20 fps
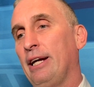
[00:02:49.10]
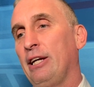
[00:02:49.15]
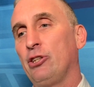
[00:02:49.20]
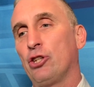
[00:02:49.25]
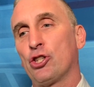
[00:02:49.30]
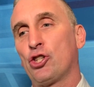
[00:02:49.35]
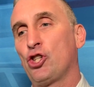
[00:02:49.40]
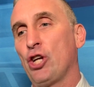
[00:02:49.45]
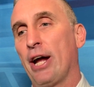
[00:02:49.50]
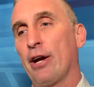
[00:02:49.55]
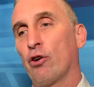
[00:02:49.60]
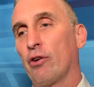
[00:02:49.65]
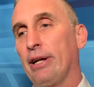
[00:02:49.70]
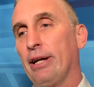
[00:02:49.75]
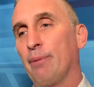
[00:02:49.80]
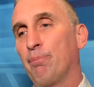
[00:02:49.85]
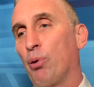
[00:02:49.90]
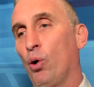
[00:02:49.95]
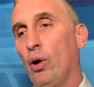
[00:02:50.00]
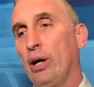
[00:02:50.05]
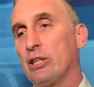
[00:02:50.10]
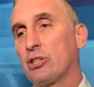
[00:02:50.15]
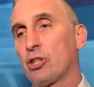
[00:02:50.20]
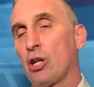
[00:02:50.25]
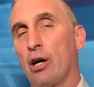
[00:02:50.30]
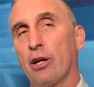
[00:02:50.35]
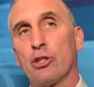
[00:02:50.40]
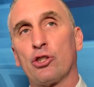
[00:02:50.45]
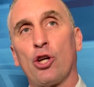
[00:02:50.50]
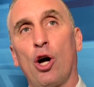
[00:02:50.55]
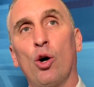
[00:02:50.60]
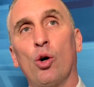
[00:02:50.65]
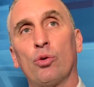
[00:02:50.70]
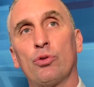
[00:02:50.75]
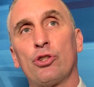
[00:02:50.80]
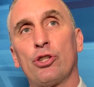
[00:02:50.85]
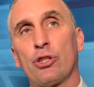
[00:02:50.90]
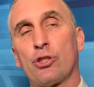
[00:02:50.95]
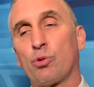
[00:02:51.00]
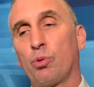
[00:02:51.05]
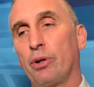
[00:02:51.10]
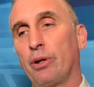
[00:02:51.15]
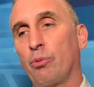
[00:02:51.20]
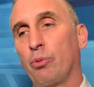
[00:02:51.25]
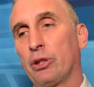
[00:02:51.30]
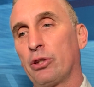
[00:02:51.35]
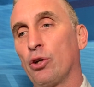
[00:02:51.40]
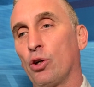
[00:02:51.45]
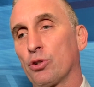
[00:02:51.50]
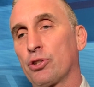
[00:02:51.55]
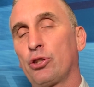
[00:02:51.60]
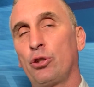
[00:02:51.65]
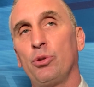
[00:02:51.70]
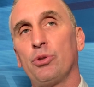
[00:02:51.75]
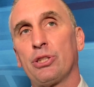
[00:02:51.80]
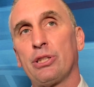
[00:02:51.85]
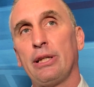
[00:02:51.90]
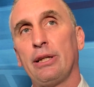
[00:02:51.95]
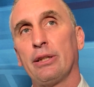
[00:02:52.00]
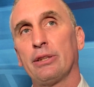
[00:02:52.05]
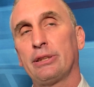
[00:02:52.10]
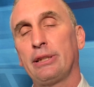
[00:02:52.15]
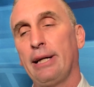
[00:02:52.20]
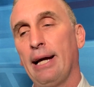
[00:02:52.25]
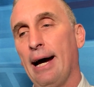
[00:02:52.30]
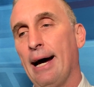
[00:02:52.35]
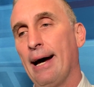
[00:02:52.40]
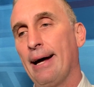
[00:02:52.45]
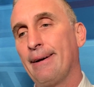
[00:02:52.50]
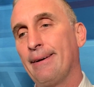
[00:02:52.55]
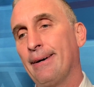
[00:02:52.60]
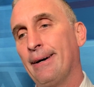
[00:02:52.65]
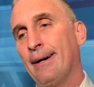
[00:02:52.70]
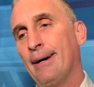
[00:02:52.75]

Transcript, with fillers: he just generated points on his own just with, with those two steals he had.